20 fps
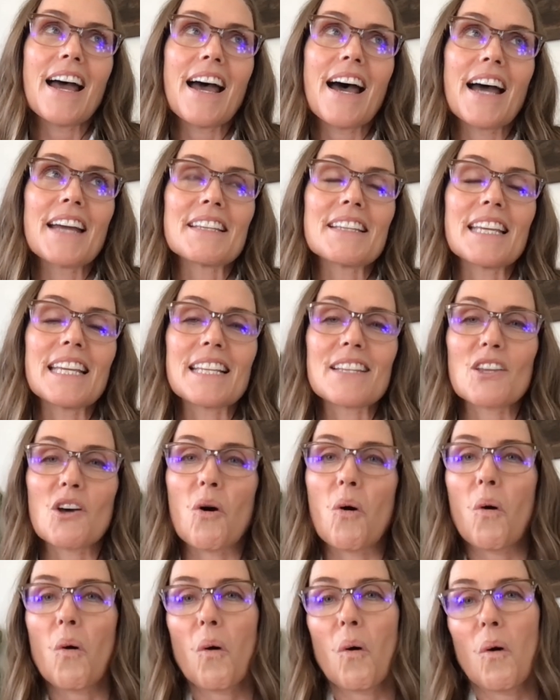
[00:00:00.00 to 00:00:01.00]
I think the
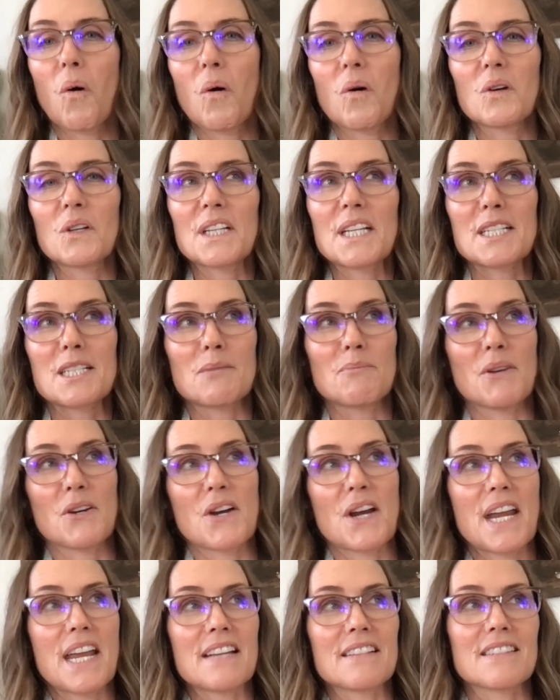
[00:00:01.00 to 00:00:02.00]
whole
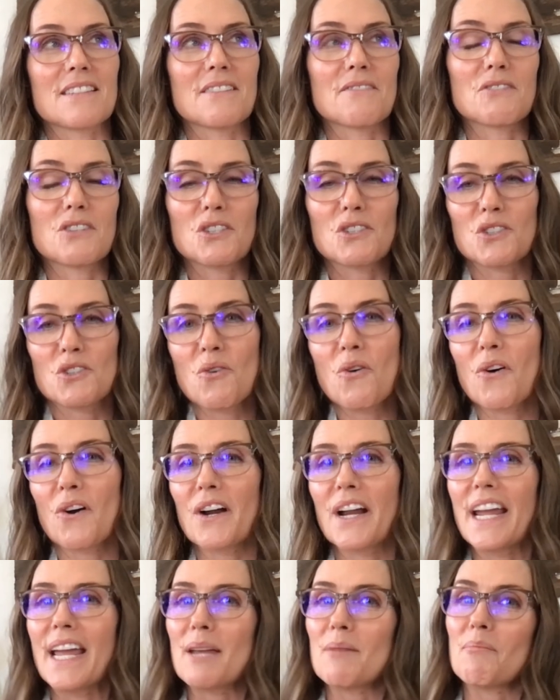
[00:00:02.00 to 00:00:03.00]
experience of the
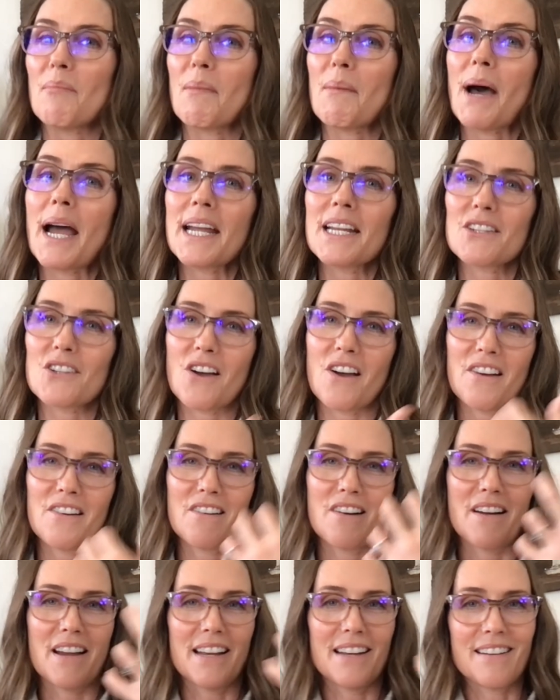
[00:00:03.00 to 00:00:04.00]
story and my
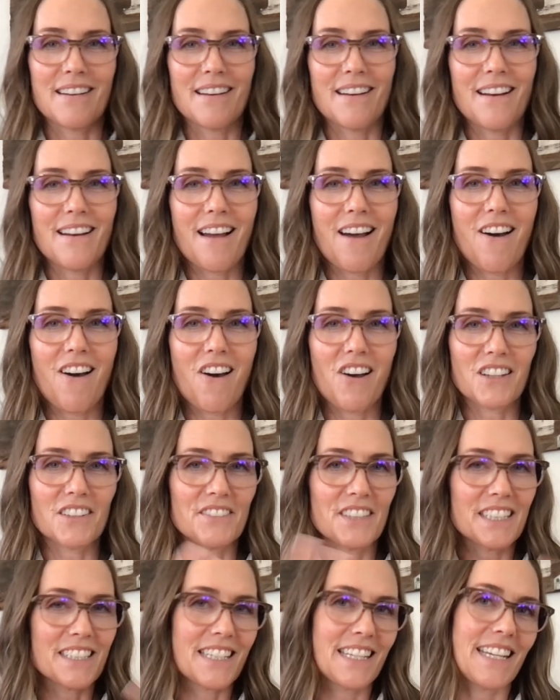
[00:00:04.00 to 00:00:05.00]
daughter and all
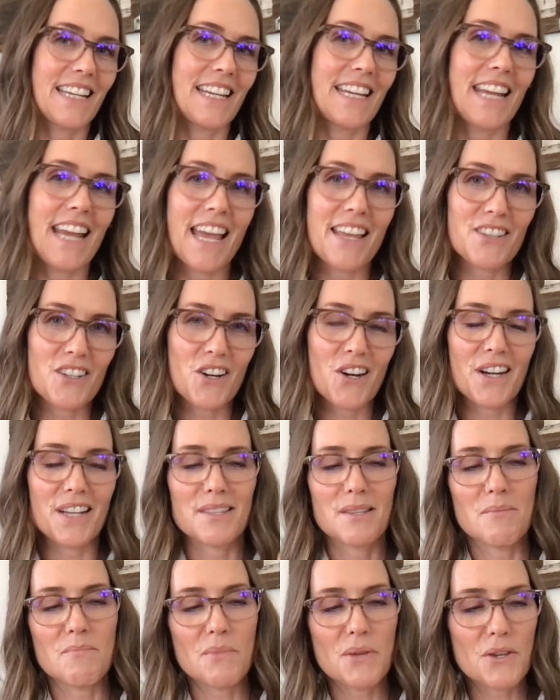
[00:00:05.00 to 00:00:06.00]
of it together
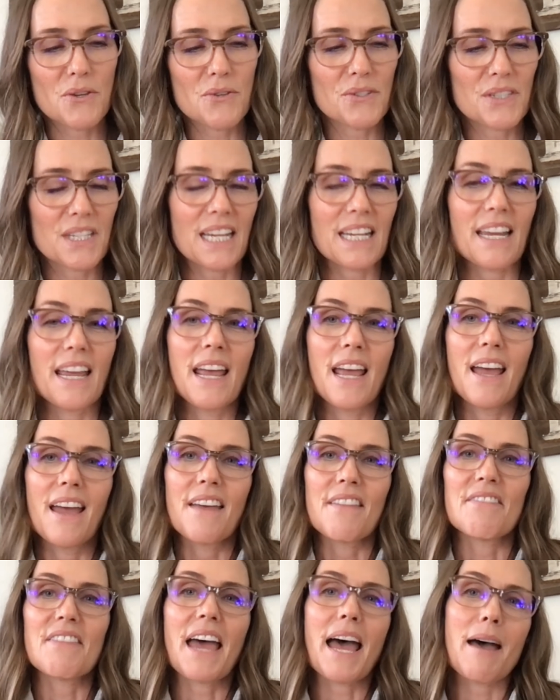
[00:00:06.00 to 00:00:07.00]
and the music,
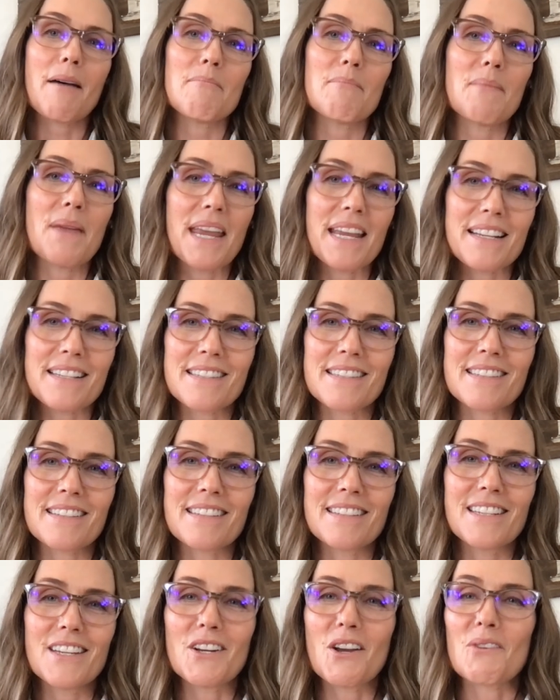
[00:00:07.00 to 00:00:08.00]
that makes,
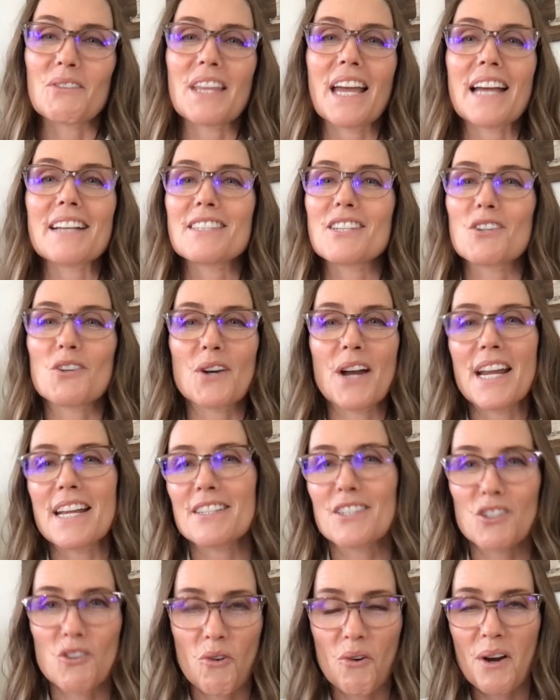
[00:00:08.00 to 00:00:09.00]
that's a
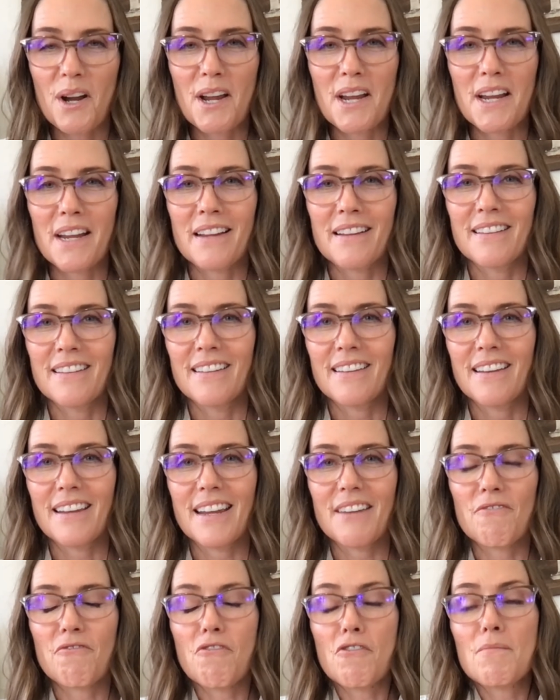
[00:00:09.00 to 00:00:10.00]
great story
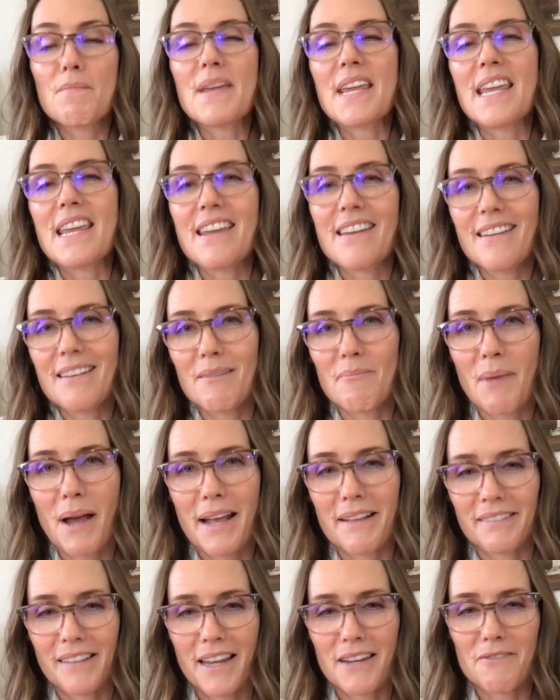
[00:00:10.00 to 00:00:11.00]
for me in
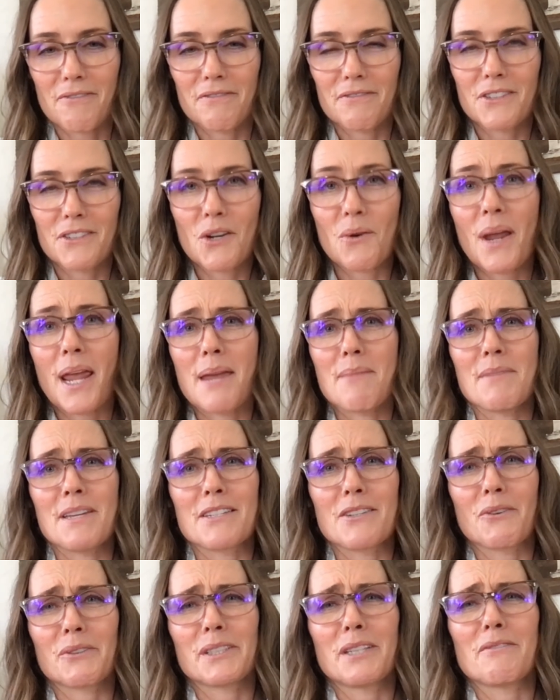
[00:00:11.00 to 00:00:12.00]
my life. Don't hate me.
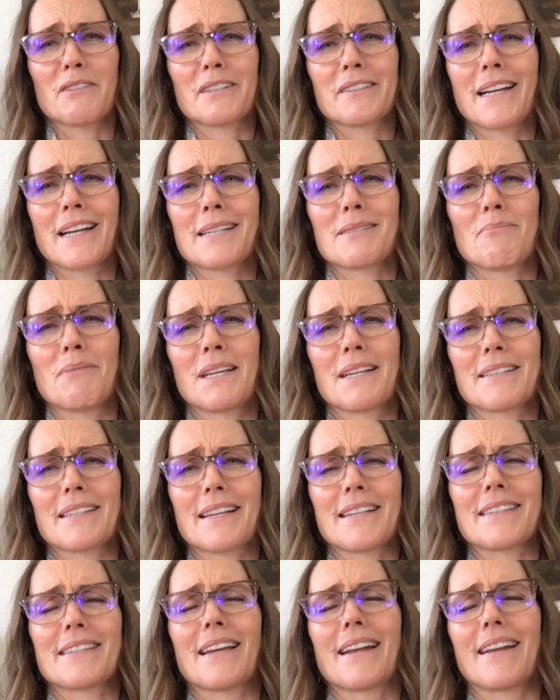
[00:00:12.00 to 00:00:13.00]
Don't leave the class because
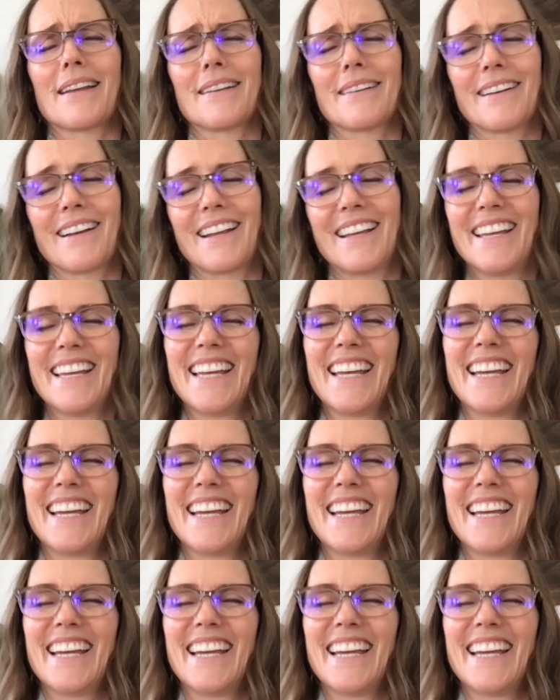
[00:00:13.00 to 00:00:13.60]
I said it.